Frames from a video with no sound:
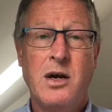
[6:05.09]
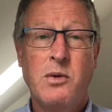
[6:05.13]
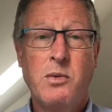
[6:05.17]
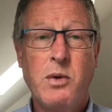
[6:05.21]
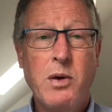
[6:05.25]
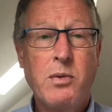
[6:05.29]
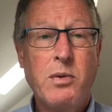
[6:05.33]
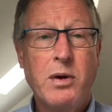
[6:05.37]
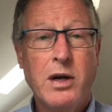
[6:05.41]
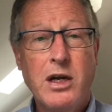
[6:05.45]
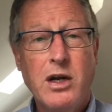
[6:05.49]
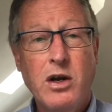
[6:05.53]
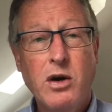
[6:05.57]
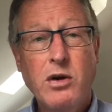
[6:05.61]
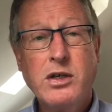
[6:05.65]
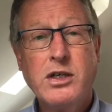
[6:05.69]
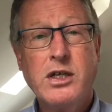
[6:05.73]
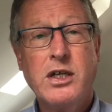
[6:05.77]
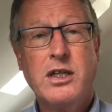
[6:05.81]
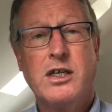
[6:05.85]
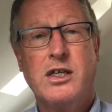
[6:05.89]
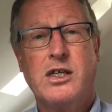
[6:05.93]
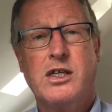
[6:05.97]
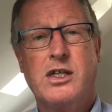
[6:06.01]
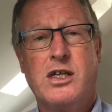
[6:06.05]
We will look
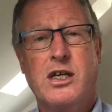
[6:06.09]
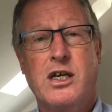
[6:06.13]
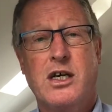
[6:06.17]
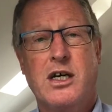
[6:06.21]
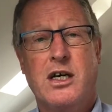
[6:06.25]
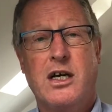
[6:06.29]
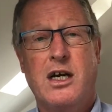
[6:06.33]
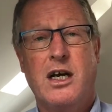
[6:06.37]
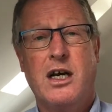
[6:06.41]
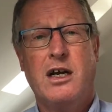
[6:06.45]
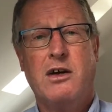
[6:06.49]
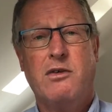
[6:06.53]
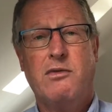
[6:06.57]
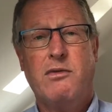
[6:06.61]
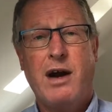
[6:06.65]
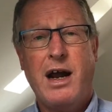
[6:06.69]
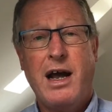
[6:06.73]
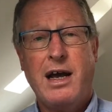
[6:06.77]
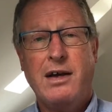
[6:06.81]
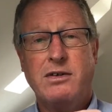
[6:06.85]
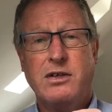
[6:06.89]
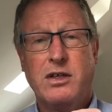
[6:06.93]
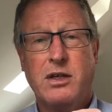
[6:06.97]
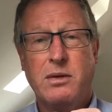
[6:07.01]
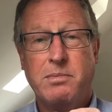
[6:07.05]
to the circle
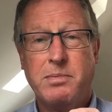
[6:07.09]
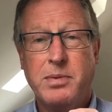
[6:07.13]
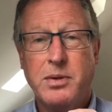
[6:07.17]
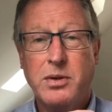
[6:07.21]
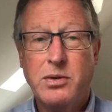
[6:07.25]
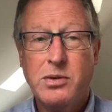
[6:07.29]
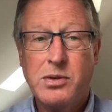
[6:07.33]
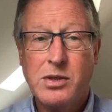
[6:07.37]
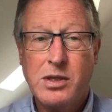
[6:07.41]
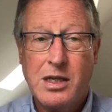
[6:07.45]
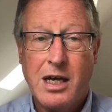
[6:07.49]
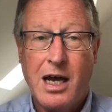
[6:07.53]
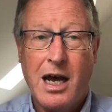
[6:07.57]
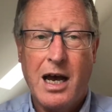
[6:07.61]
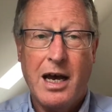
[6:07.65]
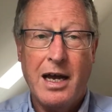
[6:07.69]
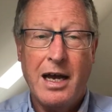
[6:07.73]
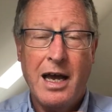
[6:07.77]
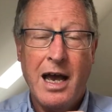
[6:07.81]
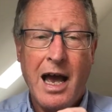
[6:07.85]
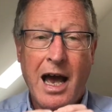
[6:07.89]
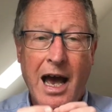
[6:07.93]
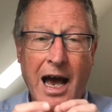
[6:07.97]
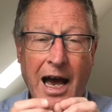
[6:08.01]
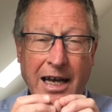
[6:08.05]
around the bullseye
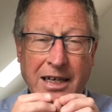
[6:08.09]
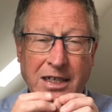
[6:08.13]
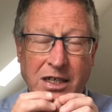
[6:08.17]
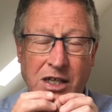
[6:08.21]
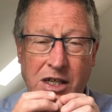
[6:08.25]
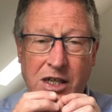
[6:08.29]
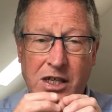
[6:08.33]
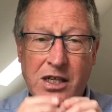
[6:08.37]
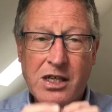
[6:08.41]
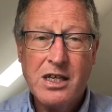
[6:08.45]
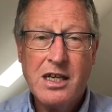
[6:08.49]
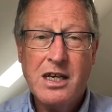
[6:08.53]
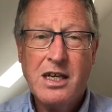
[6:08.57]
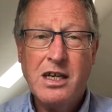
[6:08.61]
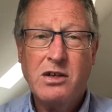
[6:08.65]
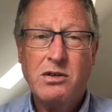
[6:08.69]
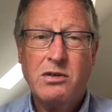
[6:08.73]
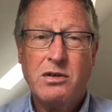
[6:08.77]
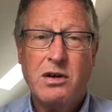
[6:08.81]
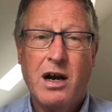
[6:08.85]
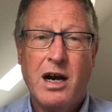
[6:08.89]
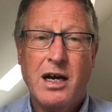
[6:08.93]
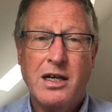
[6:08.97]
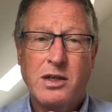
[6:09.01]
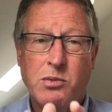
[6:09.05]
and see
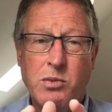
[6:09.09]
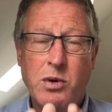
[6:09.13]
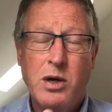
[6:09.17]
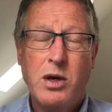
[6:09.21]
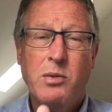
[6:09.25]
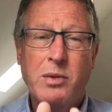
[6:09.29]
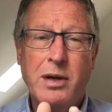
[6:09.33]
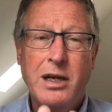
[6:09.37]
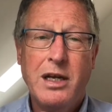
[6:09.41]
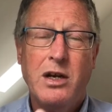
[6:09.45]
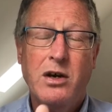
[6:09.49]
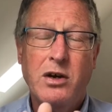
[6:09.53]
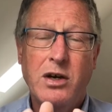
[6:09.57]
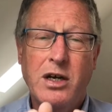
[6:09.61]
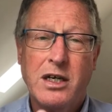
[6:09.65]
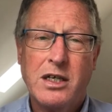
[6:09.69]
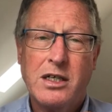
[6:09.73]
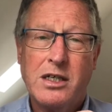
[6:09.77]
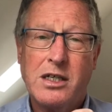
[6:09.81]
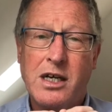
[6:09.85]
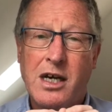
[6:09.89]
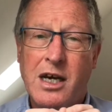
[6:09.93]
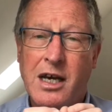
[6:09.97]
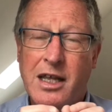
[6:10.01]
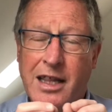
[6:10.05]
Christ. Will we look
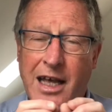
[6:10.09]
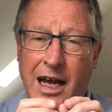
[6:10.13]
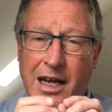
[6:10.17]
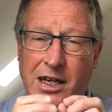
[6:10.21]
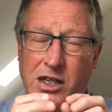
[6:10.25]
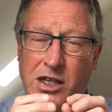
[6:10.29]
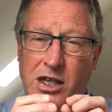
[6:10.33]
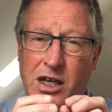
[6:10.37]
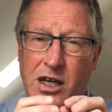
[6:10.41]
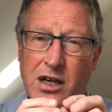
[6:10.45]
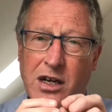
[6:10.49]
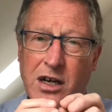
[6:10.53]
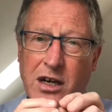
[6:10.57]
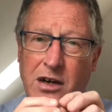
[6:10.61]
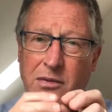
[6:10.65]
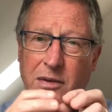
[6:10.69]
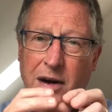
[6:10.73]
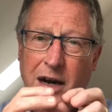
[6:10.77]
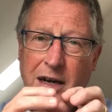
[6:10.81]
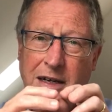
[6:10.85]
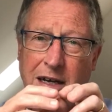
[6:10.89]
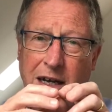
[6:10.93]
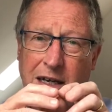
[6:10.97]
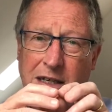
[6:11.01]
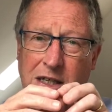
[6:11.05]
at that circle
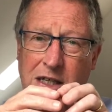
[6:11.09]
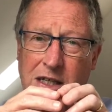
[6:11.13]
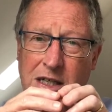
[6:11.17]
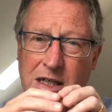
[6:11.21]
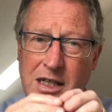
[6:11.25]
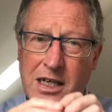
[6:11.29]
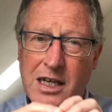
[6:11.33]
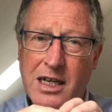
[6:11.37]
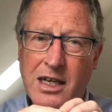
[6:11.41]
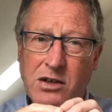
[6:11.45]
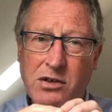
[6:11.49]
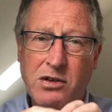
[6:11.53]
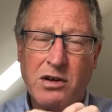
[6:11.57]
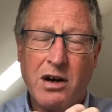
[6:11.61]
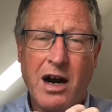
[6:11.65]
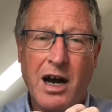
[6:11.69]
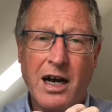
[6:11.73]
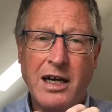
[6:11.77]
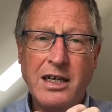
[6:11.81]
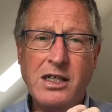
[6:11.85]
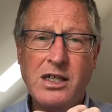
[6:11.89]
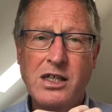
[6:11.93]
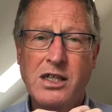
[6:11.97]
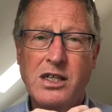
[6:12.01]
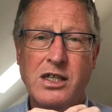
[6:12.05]
around and see
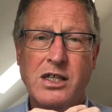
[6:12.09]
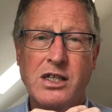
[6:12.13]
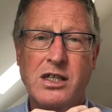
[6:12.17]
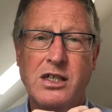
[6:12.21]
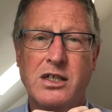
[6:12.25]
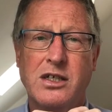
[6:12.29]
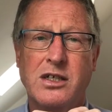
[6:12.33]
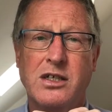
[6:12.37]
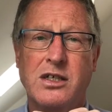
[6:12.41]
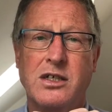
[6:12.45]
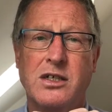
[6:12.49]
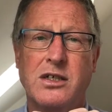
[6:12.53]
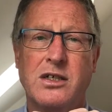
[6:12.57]
Christ?